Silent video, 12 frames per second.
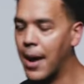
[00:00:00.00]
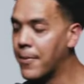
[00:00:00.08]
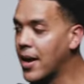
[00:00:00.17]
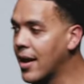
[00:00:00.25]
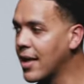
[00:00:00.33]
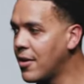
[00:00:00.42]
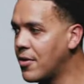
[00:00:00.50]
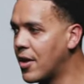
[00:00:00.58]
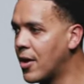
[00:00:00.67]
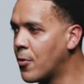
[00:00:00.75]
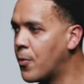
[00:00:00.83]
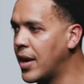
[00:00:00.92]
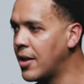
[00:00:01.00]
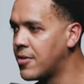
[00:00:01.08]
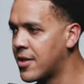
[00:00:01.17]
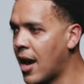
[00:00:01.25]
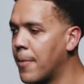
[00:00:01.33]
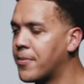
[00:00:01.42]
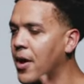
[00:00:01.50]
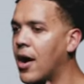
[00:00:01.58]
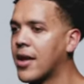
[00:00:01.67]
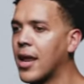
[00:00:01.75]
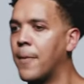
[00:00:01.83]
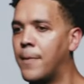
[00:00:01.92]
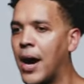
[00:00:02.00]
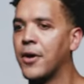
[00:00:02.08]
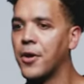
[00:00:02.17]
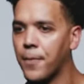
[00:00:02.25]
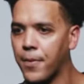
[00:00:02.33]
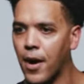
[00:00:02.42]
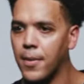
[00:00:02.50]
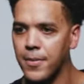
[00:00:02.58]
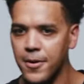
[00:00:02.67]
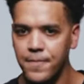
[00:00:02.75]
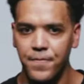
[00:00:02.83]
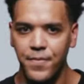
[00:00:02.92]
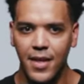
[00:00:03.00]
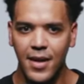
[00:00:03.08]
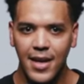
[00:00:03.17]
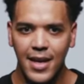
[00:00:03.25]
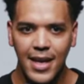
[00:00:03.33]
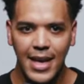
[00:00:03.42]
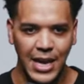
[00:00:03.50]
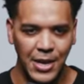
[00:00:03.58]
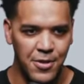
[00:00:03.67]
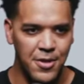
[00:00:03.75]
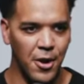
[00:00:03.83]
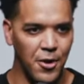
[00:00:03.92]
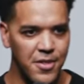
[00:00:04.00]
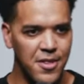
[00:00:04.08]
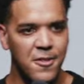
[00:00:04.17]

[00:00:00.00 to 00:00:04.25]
I'm gonna let you know when you stop talking about your problem and you start